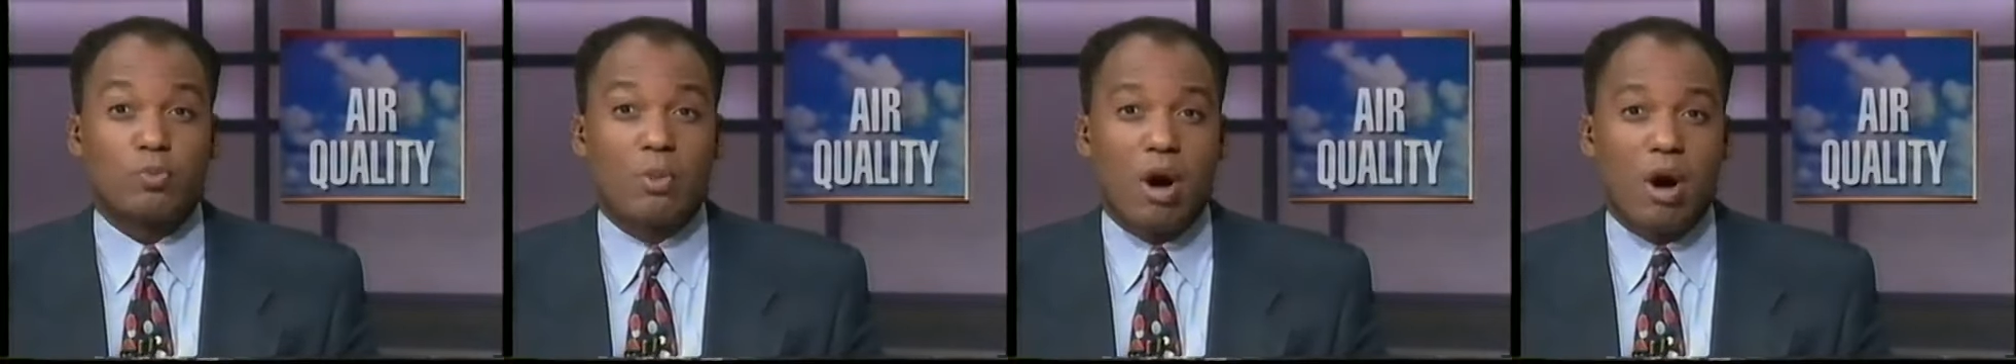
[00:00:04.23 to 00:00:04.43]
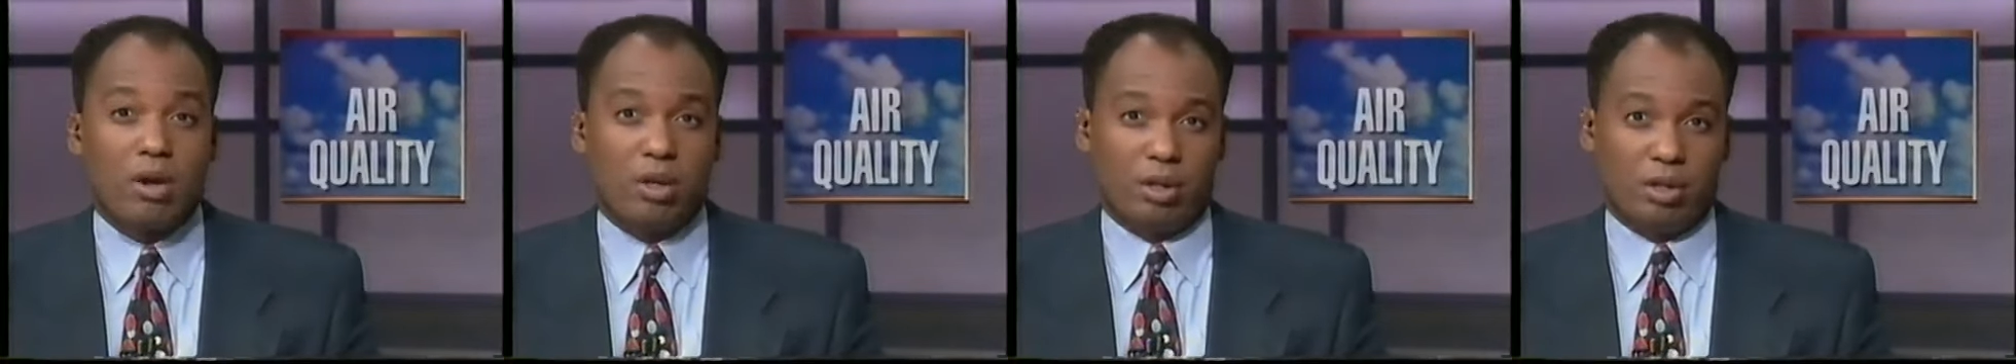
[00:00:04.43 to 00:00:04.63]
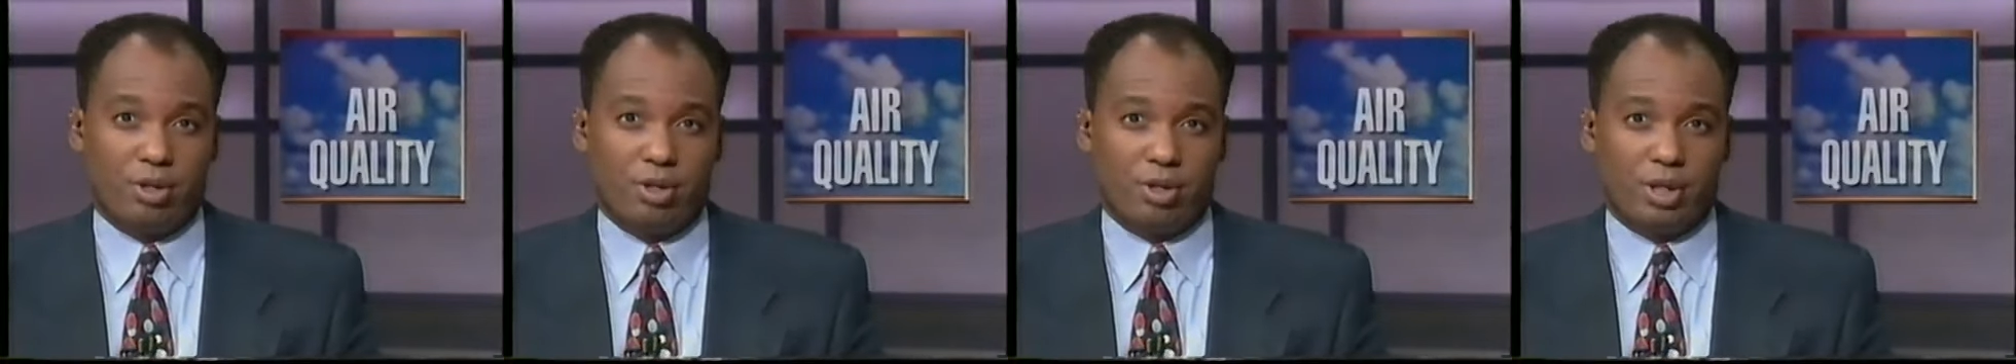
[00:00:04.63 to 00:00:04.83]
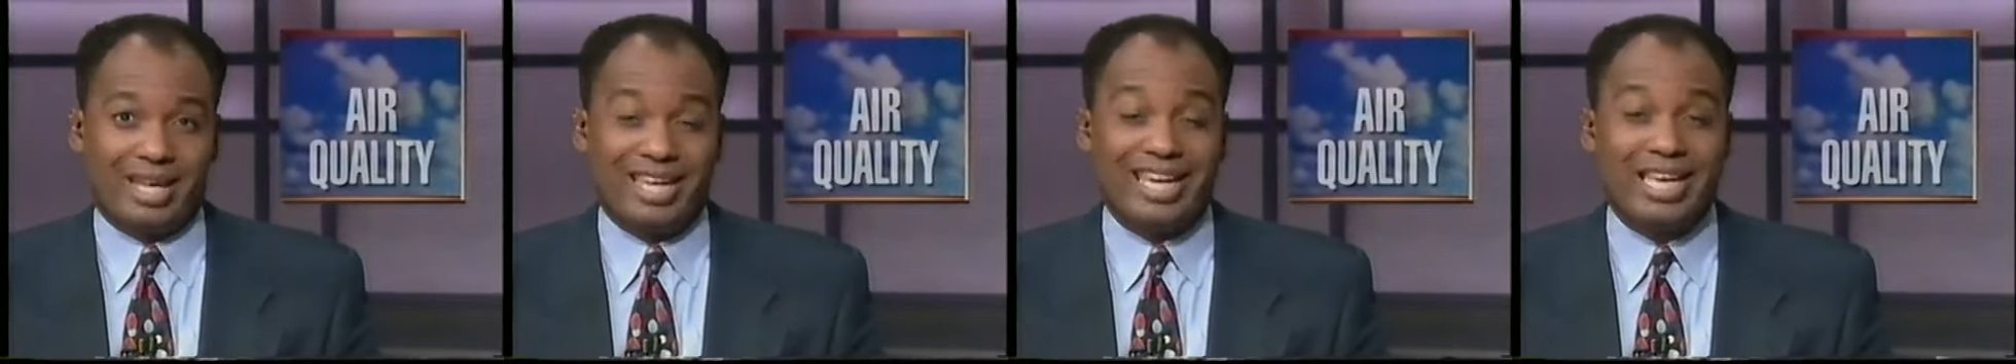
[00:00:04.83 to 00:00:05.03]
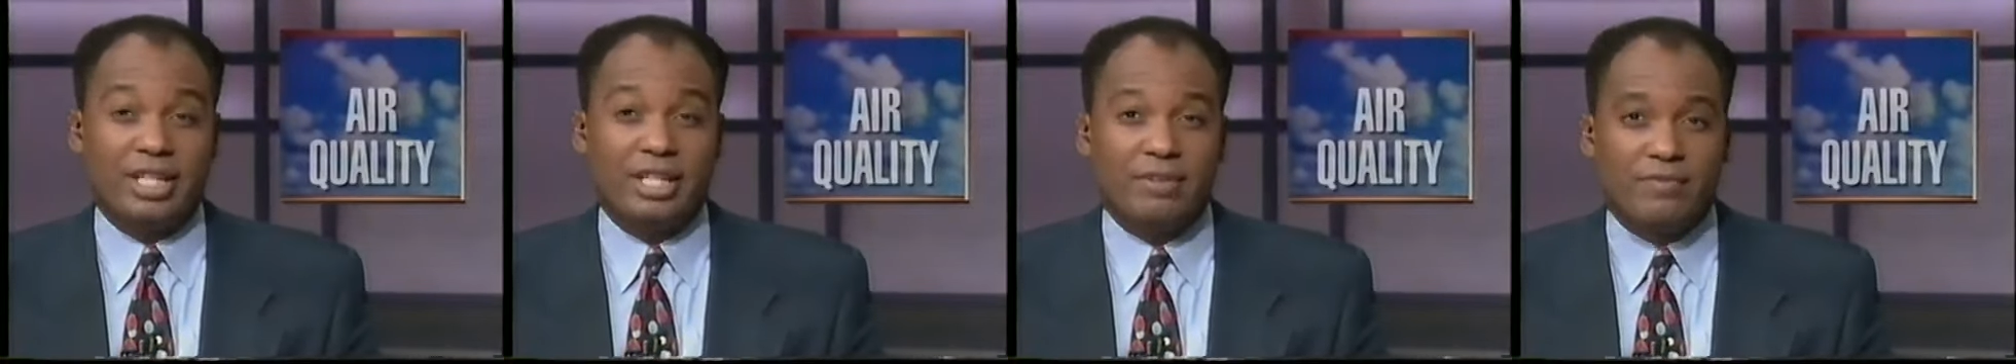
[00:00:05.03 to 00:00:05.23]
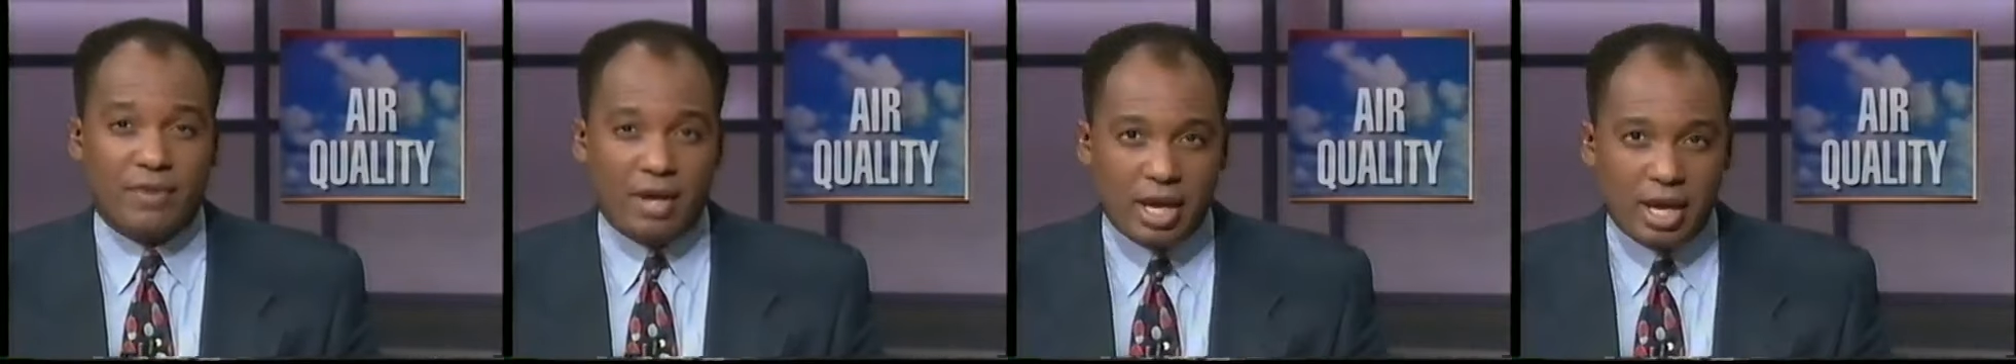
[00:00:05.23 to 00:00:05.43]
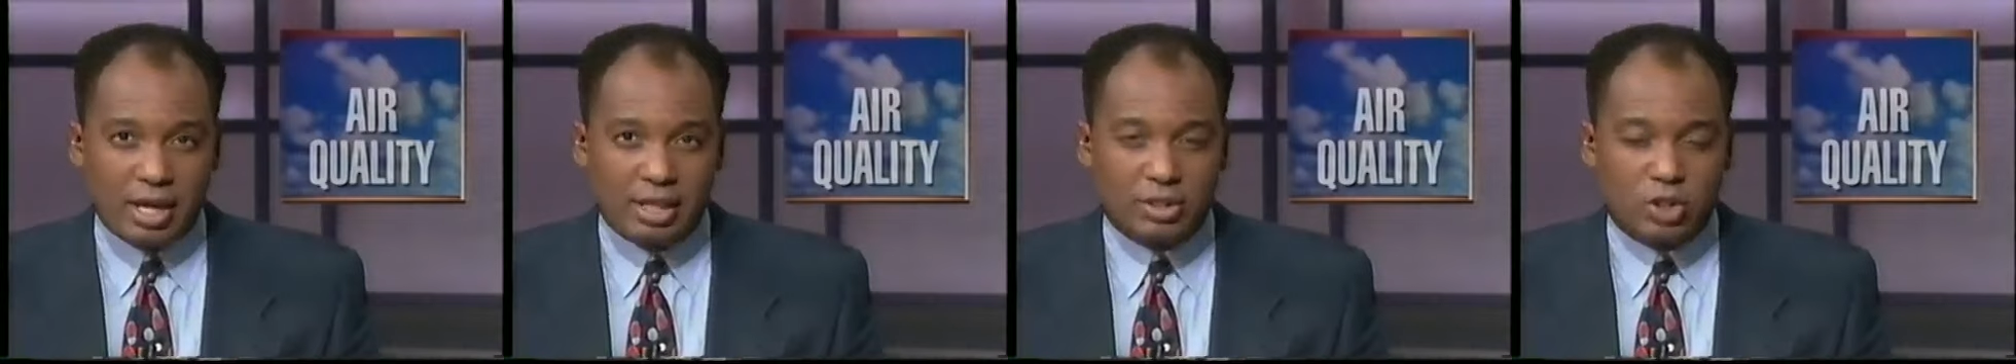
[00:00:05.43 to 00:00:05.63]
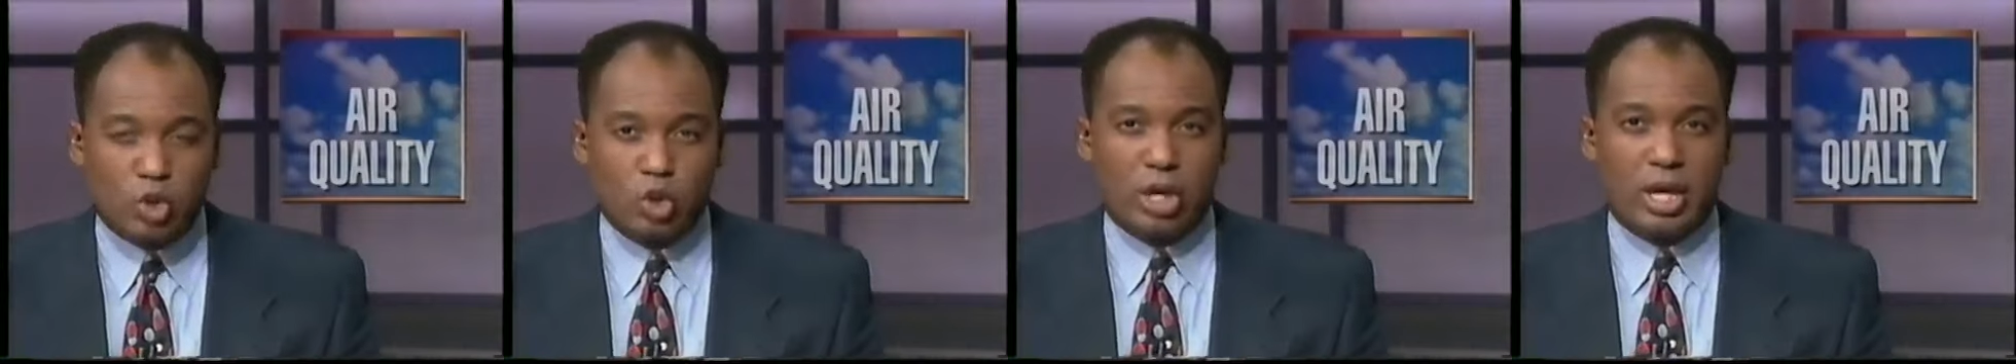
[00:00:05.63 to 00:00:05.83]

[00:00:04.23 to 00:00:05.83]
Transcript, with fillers: smog alert in advance,